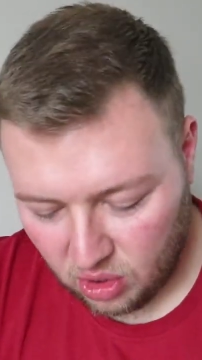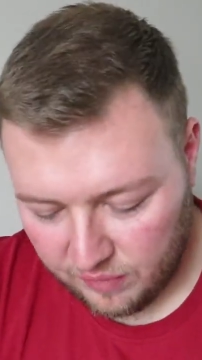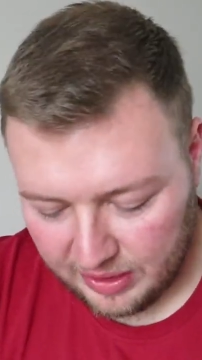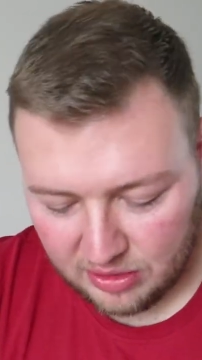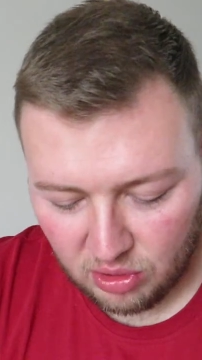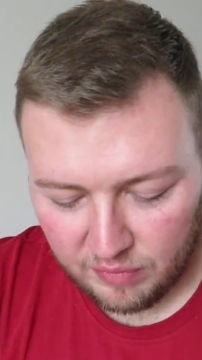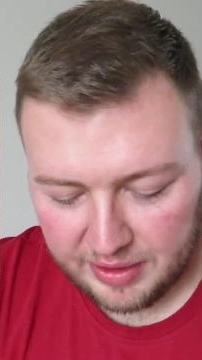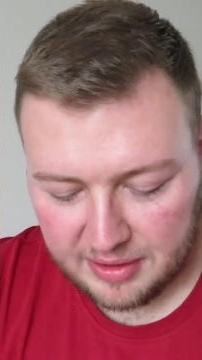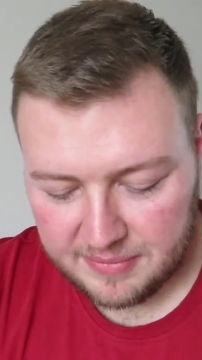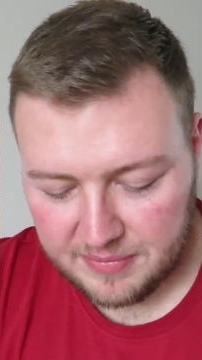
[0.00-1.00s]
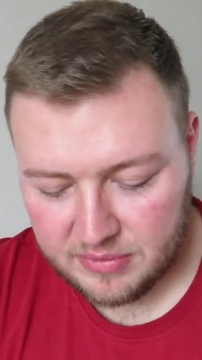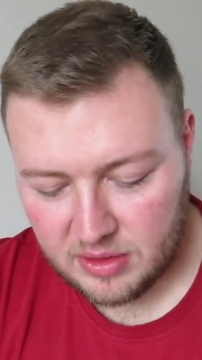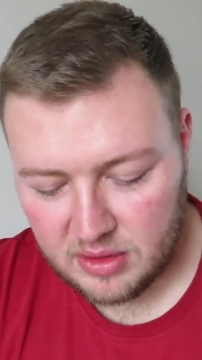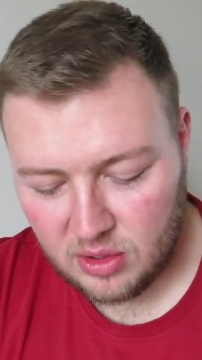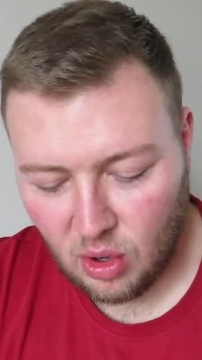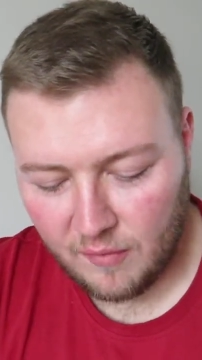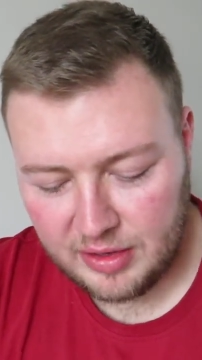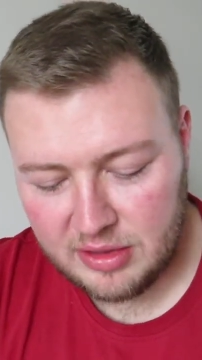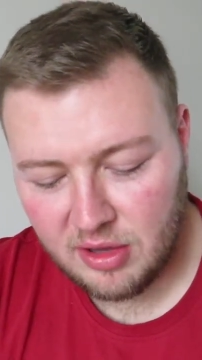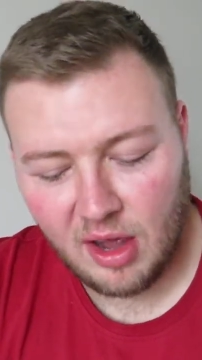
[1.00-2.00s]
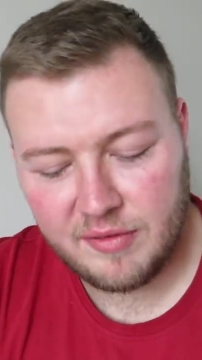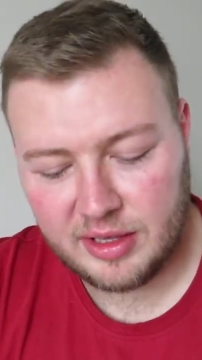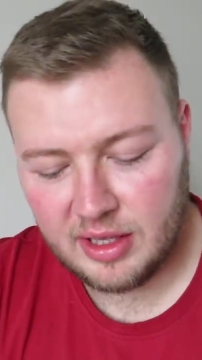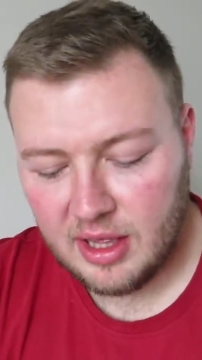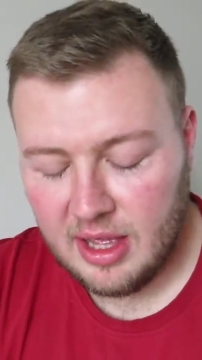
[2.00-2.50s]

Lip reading: Coffee and toffee. Coffee and toffee.